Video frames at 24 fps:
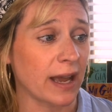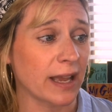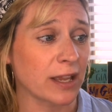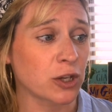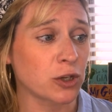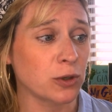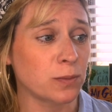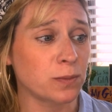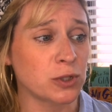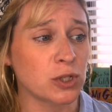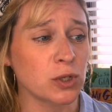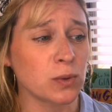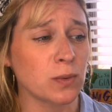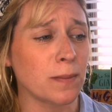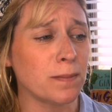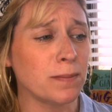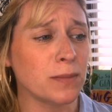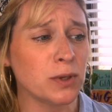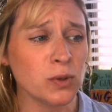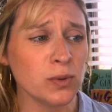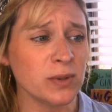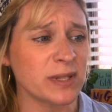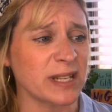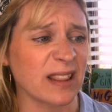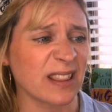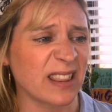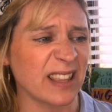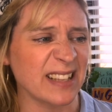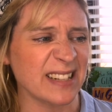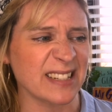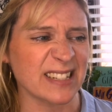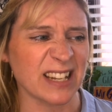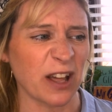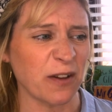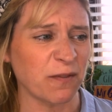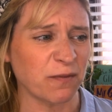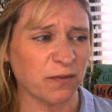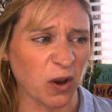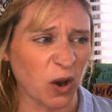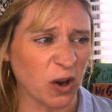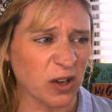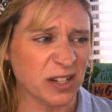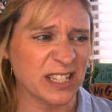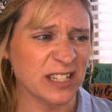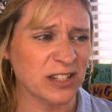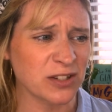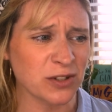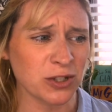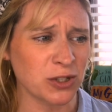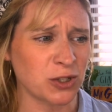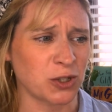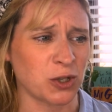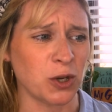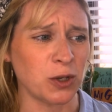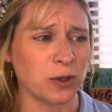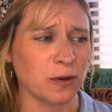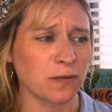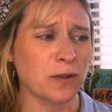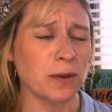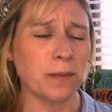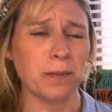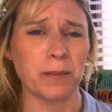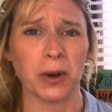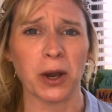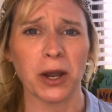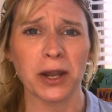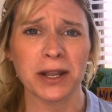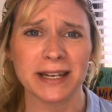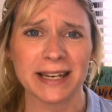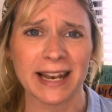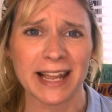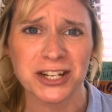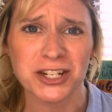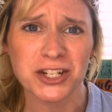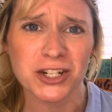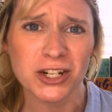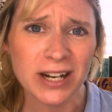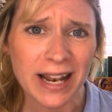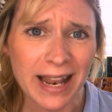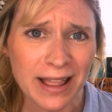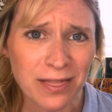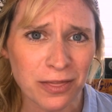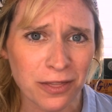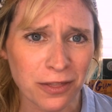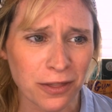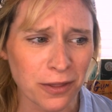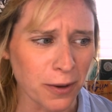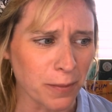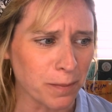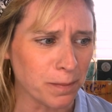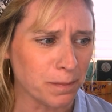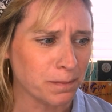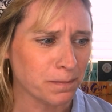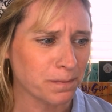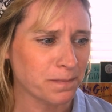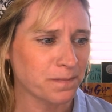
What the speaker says: and could do amusing things like farting to the tune of the Berk national anthem.